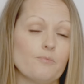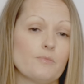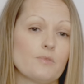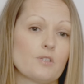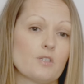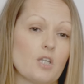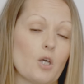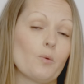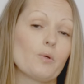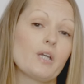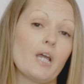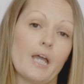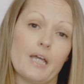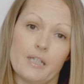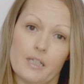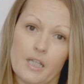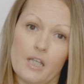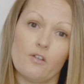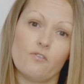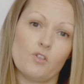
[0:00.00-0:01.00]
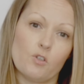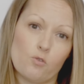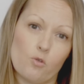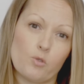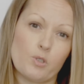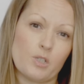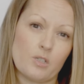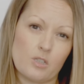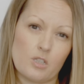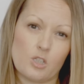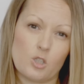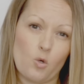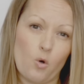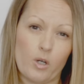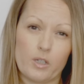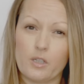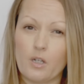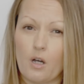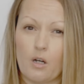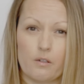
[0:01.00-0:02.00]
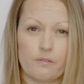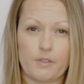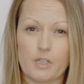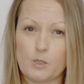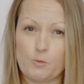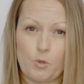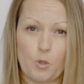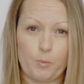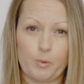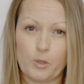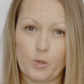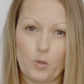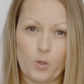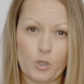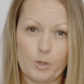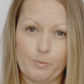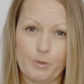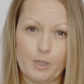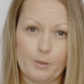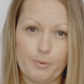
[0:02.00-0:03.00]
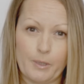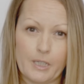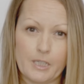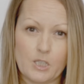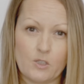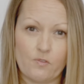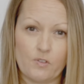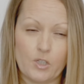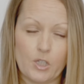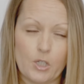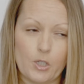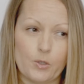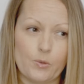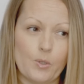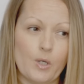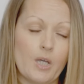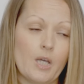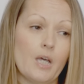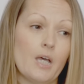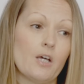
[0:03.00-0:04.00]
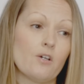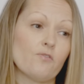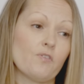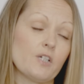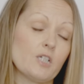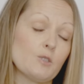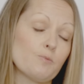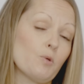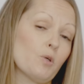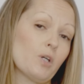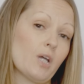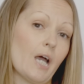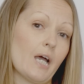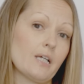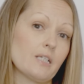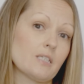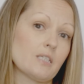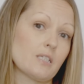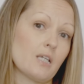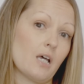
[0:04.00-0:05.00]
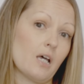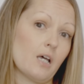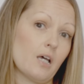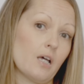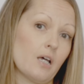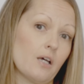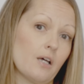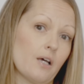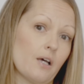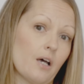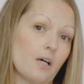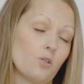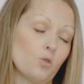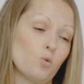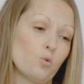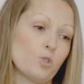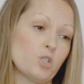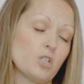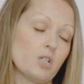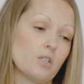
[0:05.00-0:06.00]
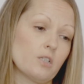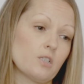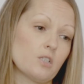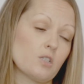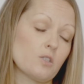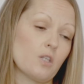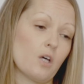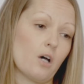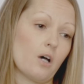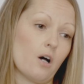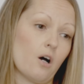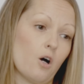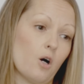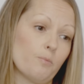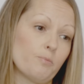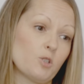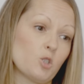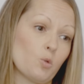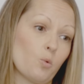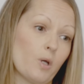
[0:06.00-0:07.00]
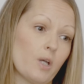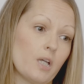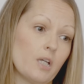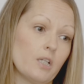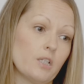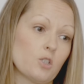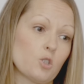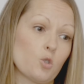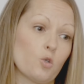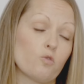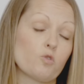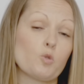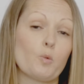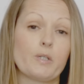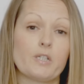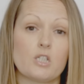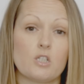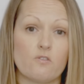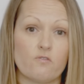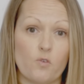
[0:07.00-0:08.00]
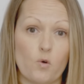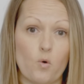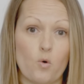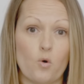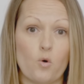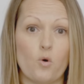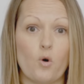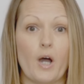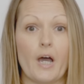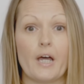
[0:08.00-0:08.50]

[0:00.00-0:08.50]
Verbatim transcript: So again, if your audience is quite young, that's probably not going to be the place for you. Facebook has an audience that are between sort of 24